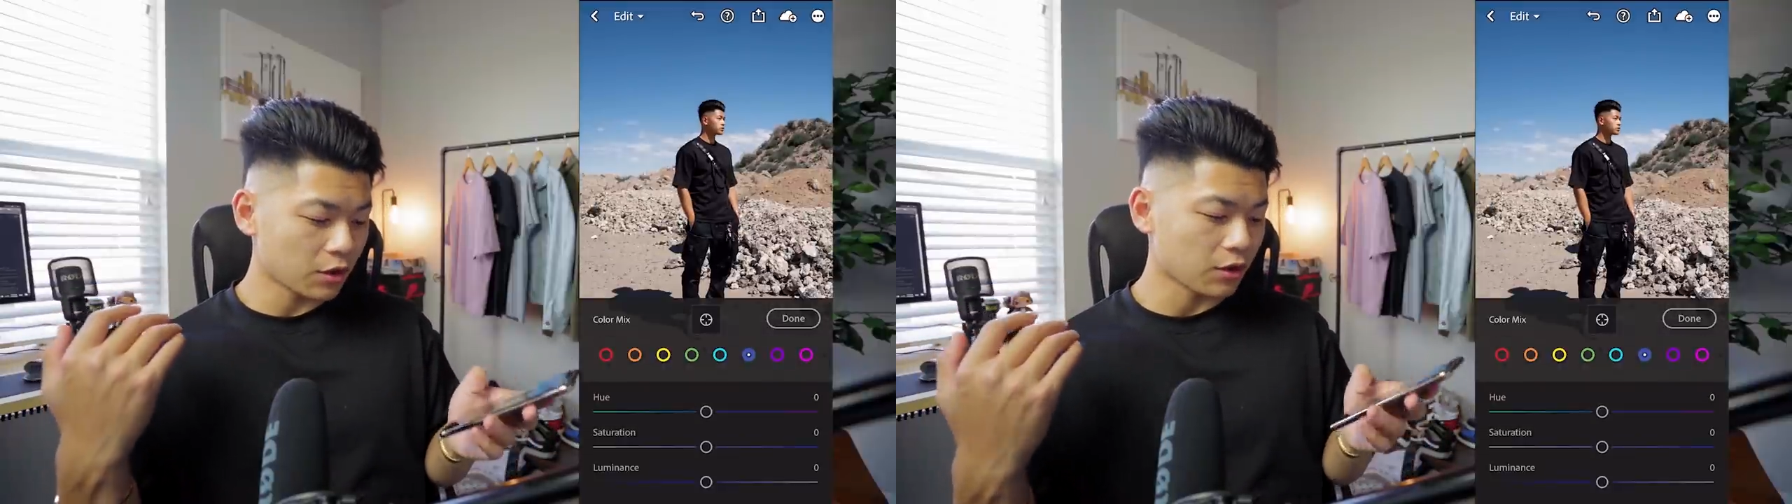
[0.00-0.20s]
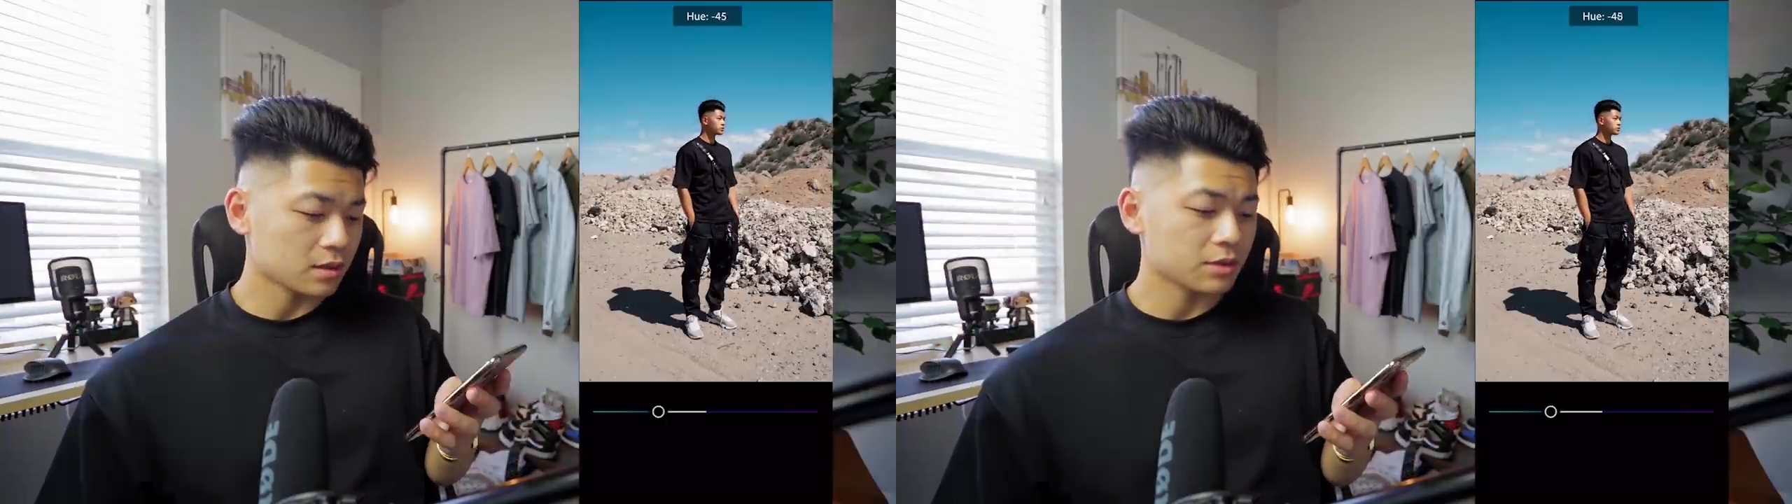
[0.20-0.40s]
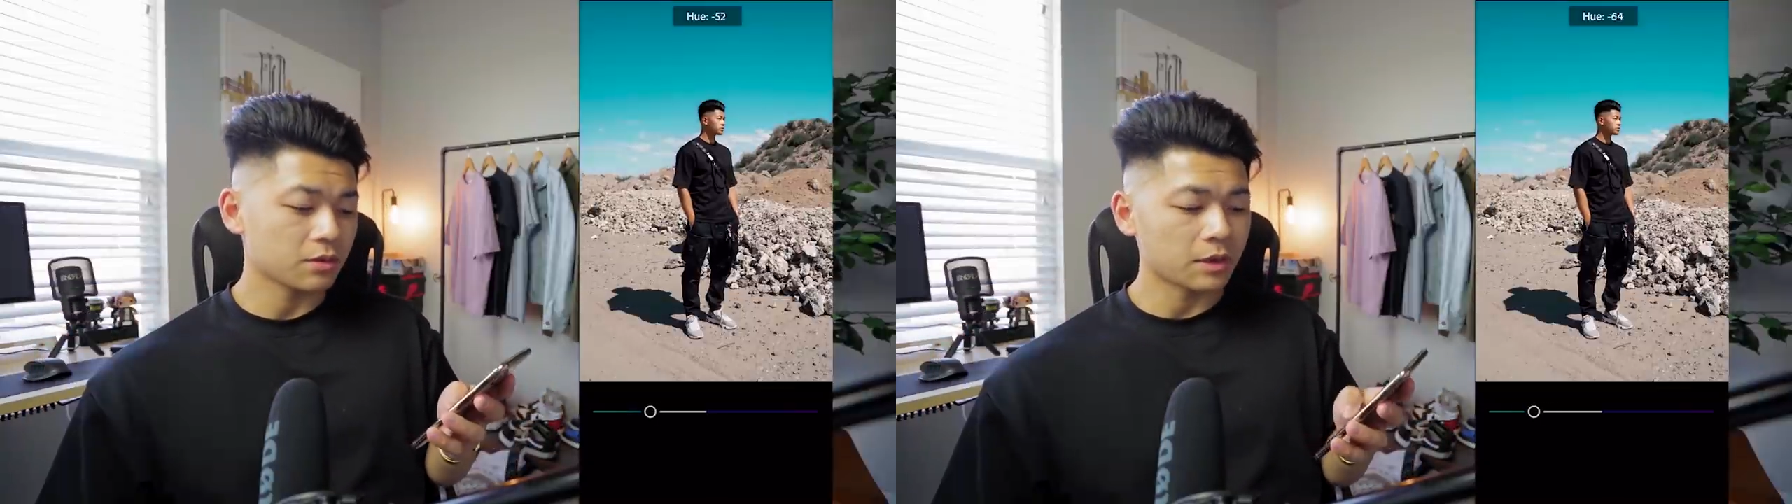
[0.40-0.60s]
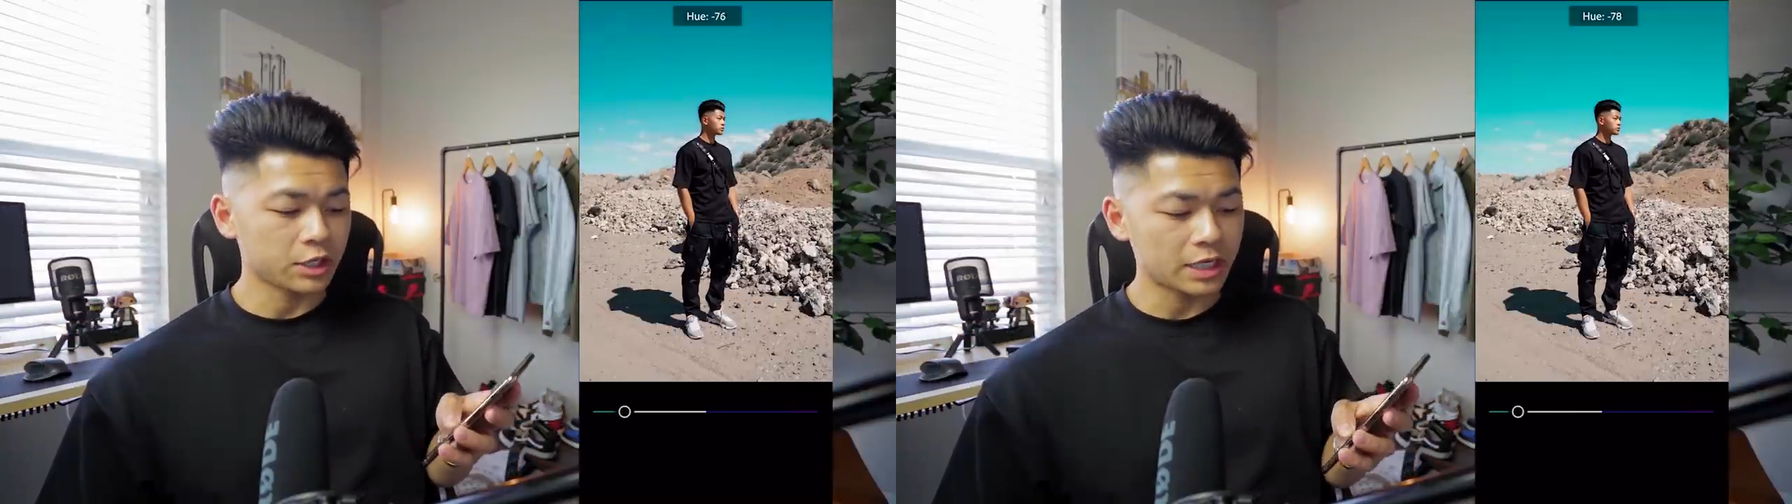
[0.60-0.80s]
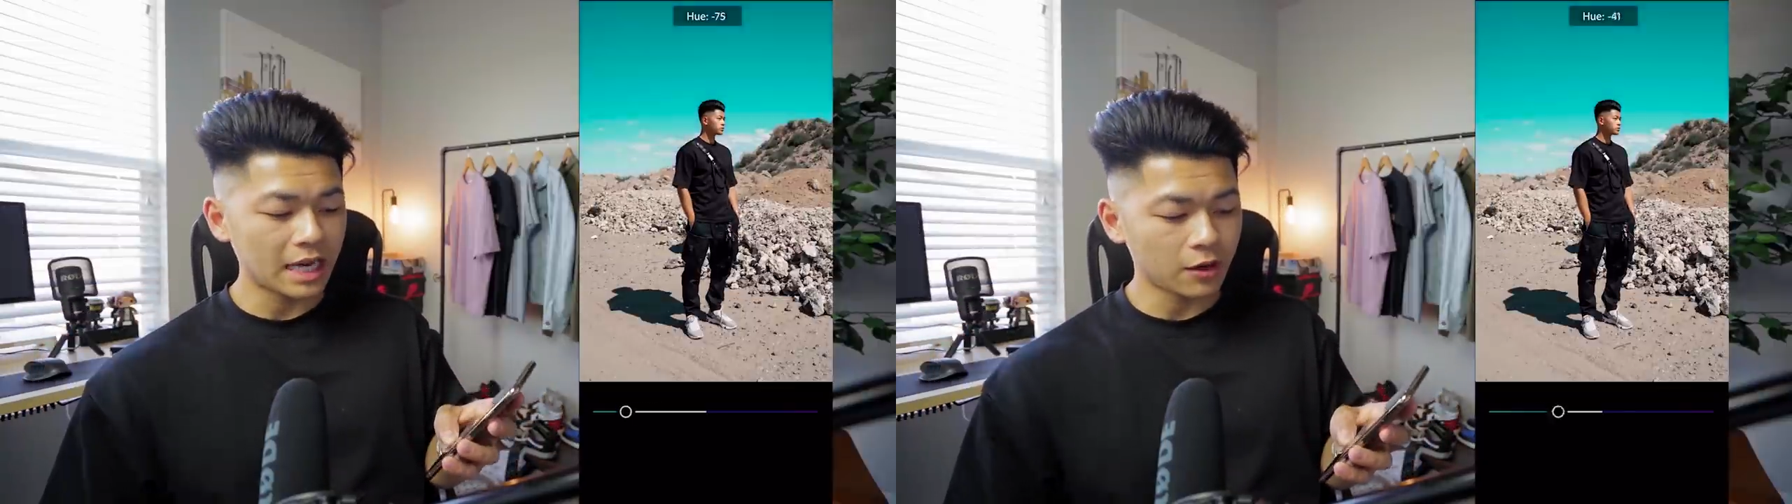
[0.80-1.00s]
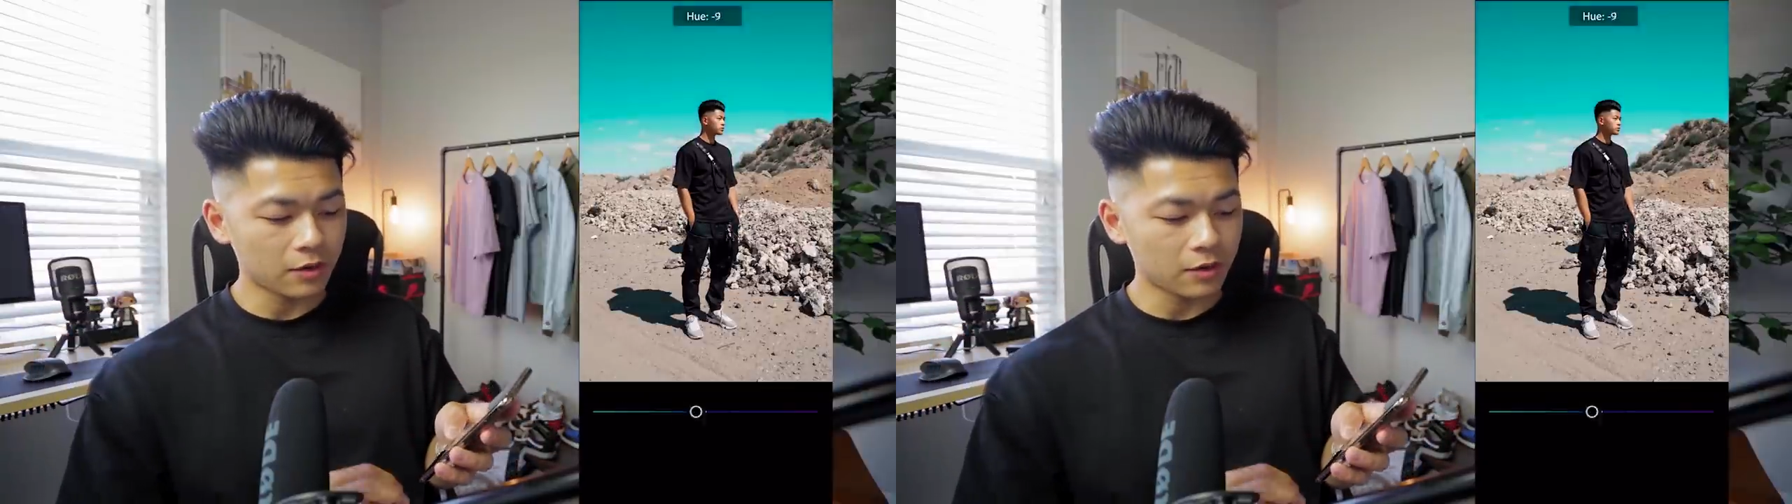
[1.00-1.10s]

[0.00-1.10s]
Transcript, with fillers: It's also in my shadow,